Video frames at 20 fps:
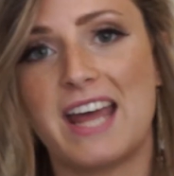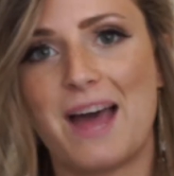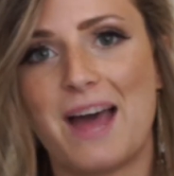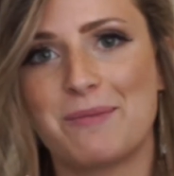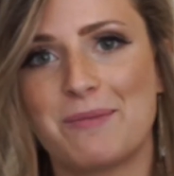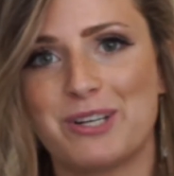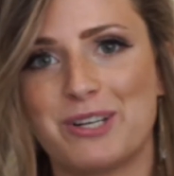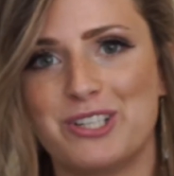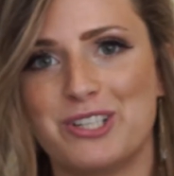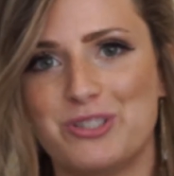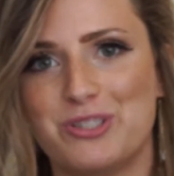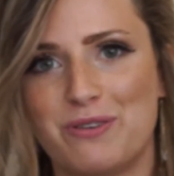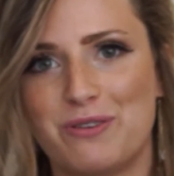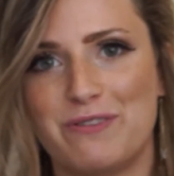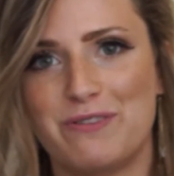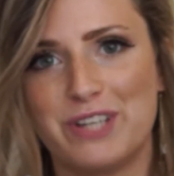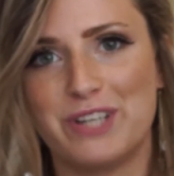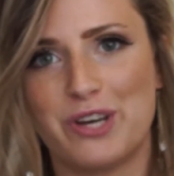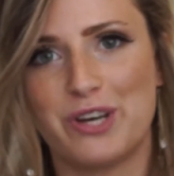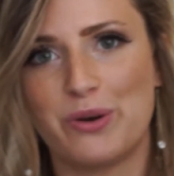I'm going to do a
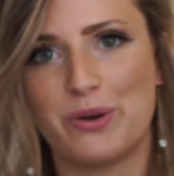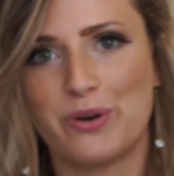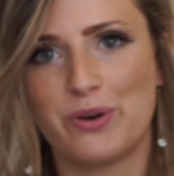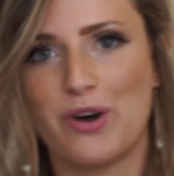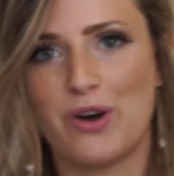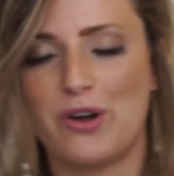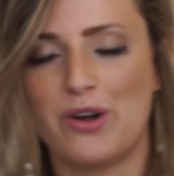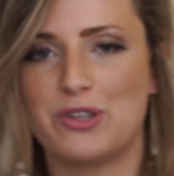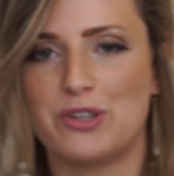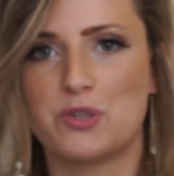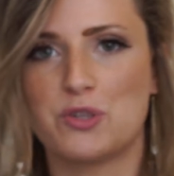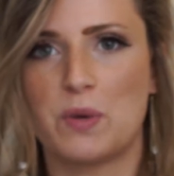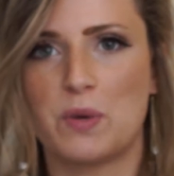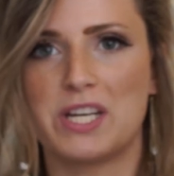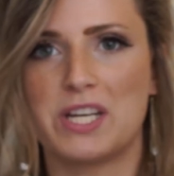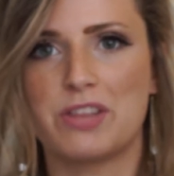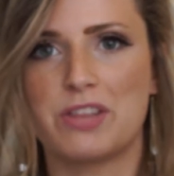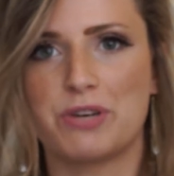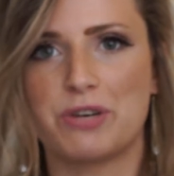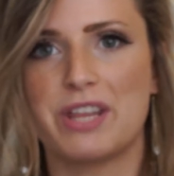video called
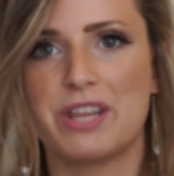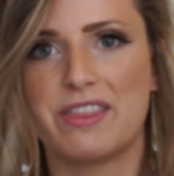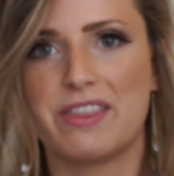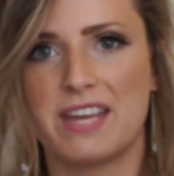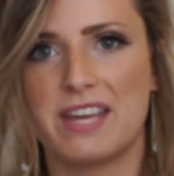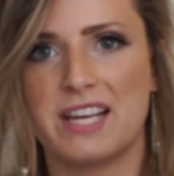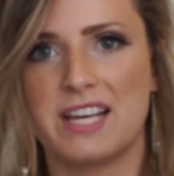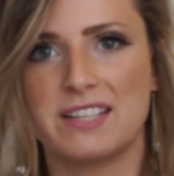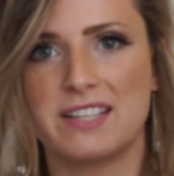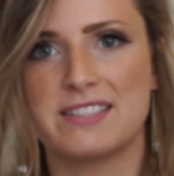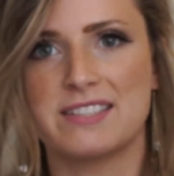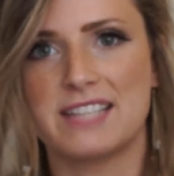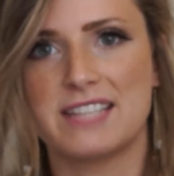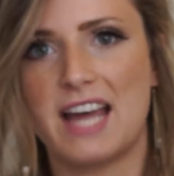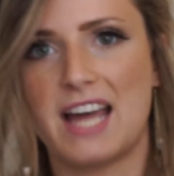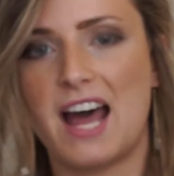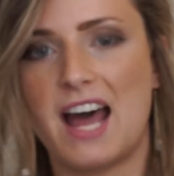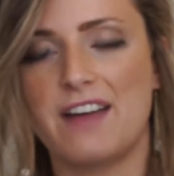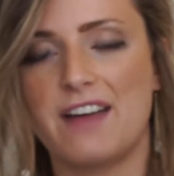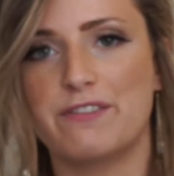23 Things
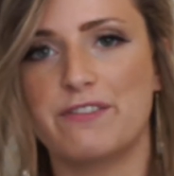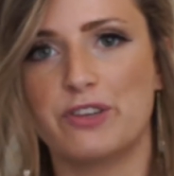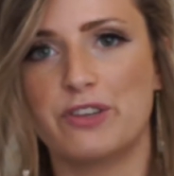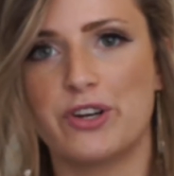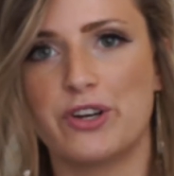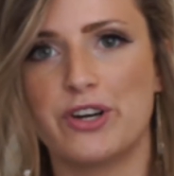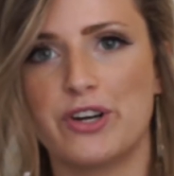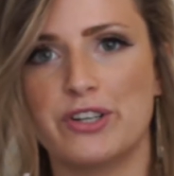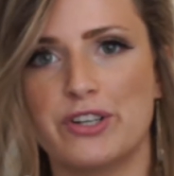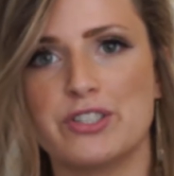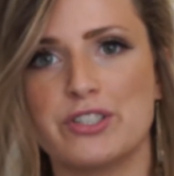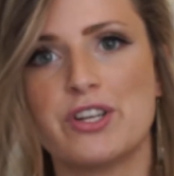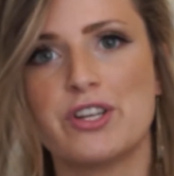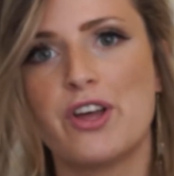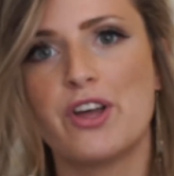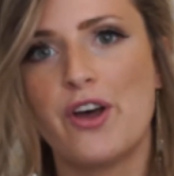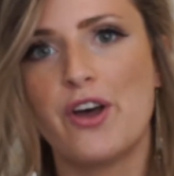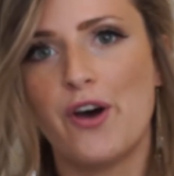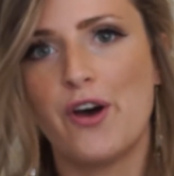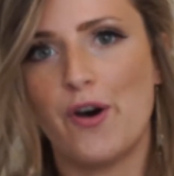That I've Learned
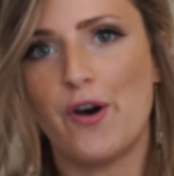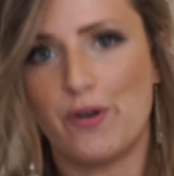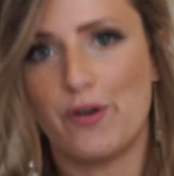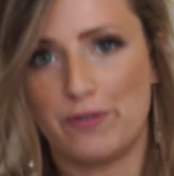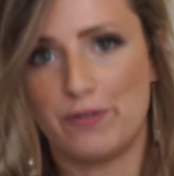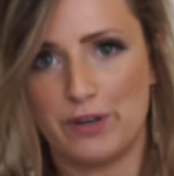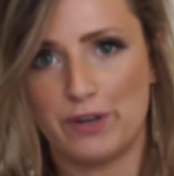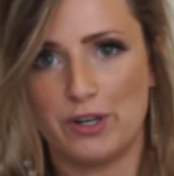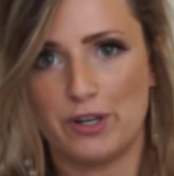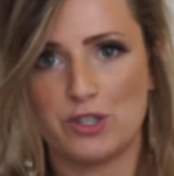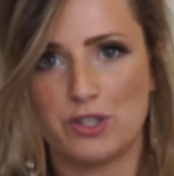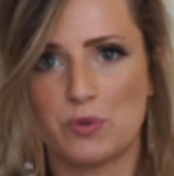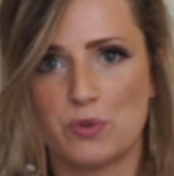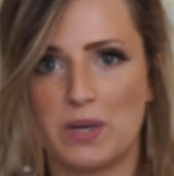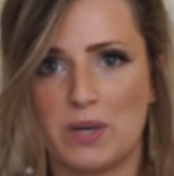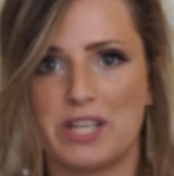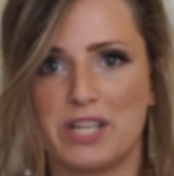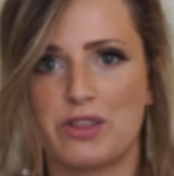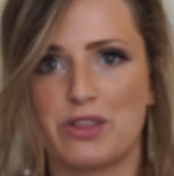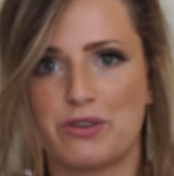Over
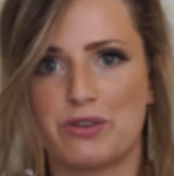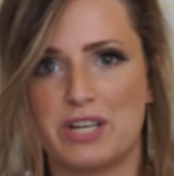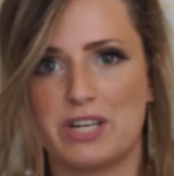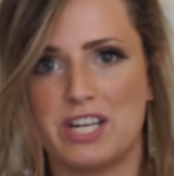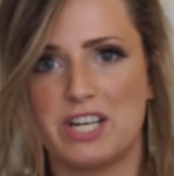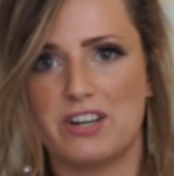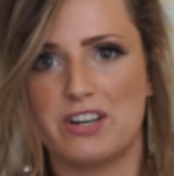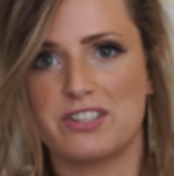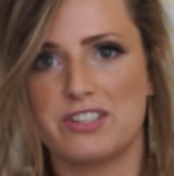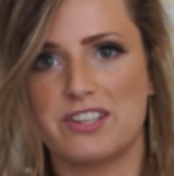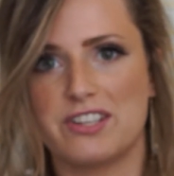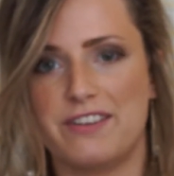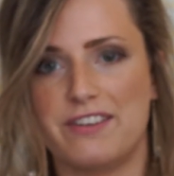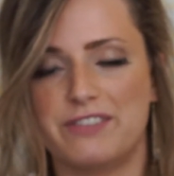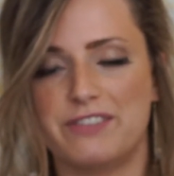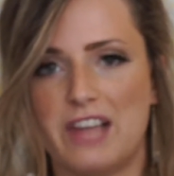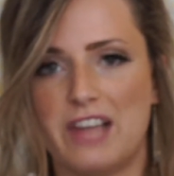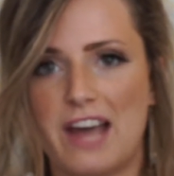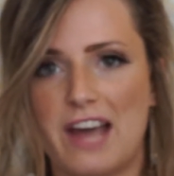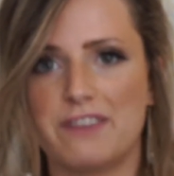23 Years
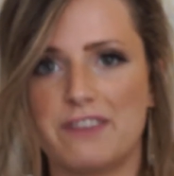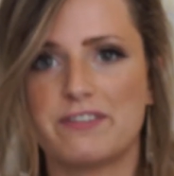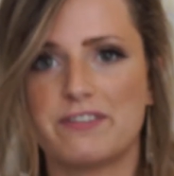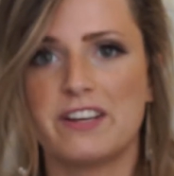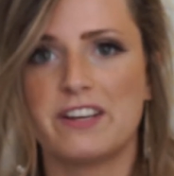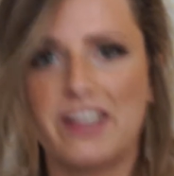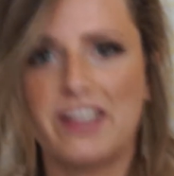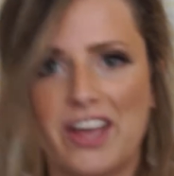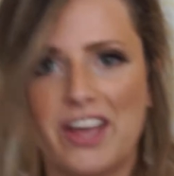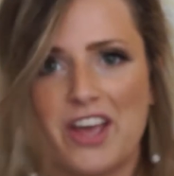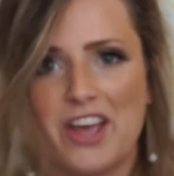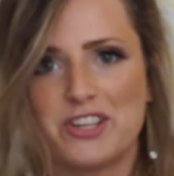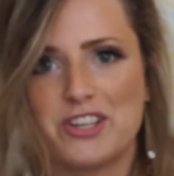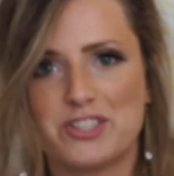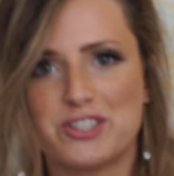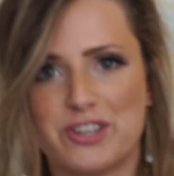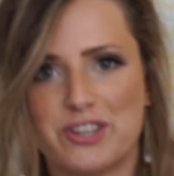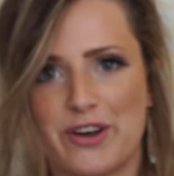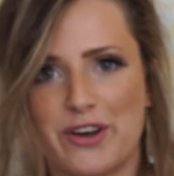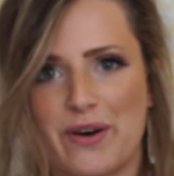of Life.
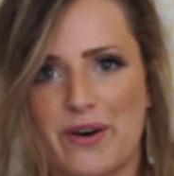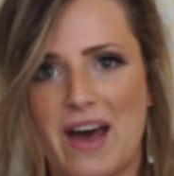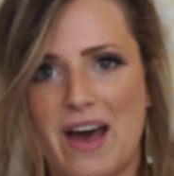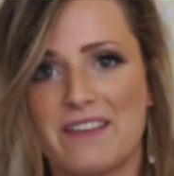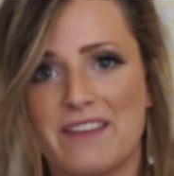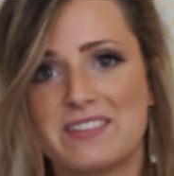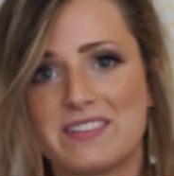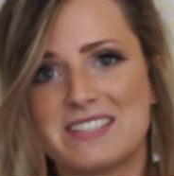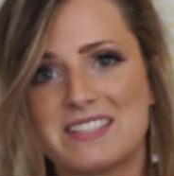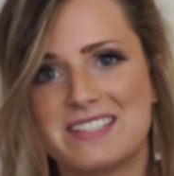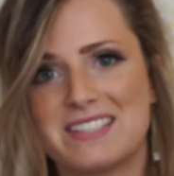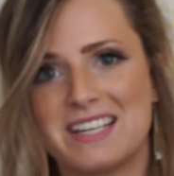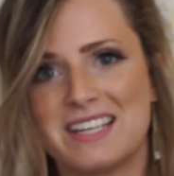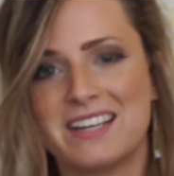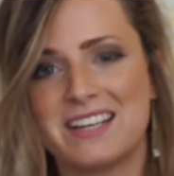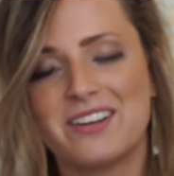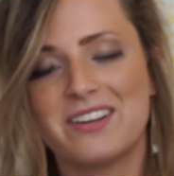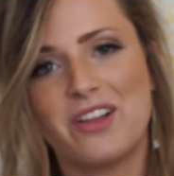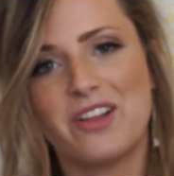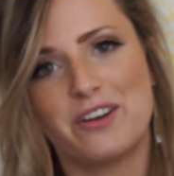So I've
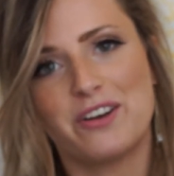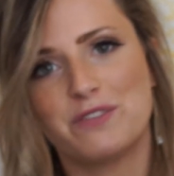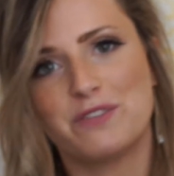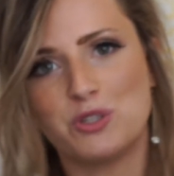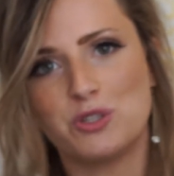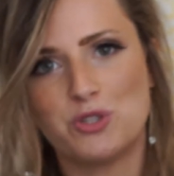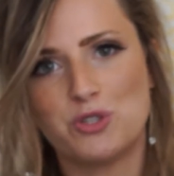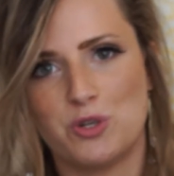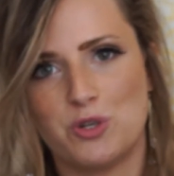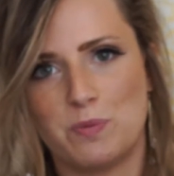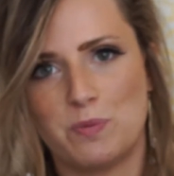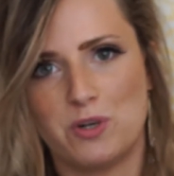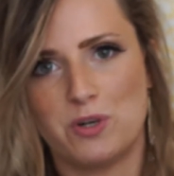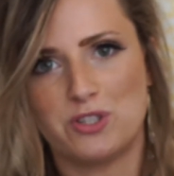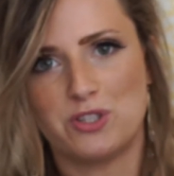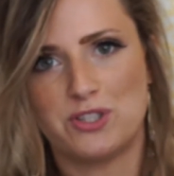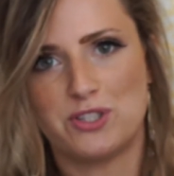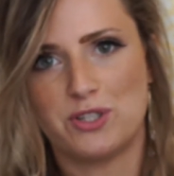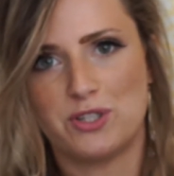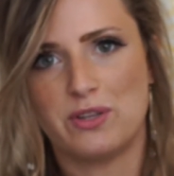seen a lot of
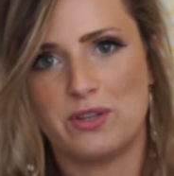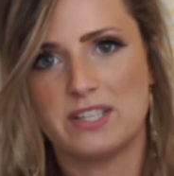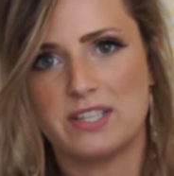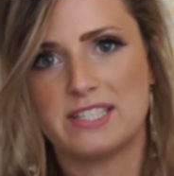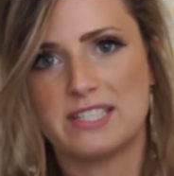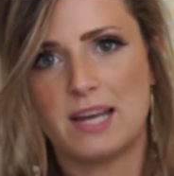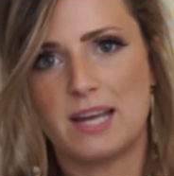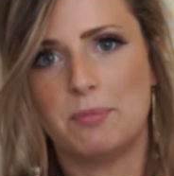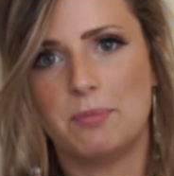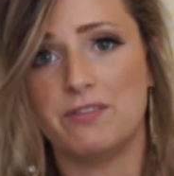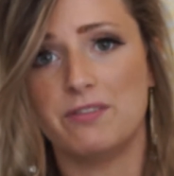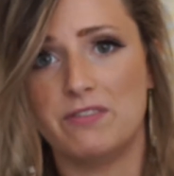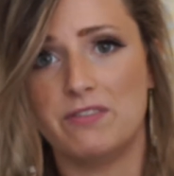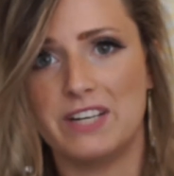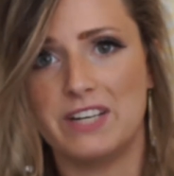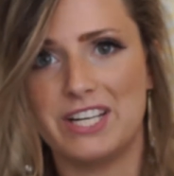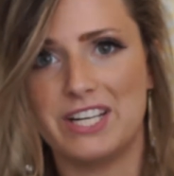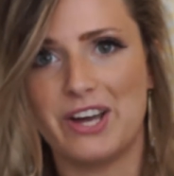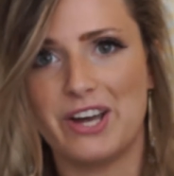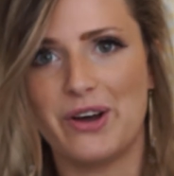YouTubers do this type of
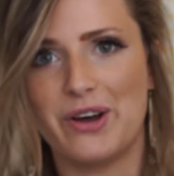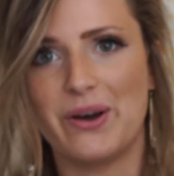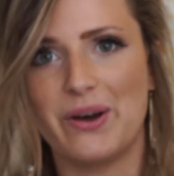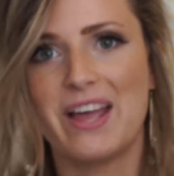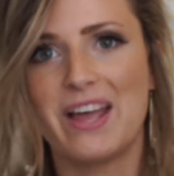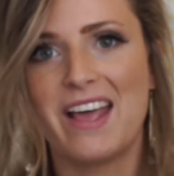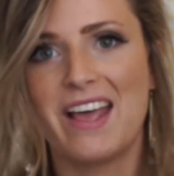video,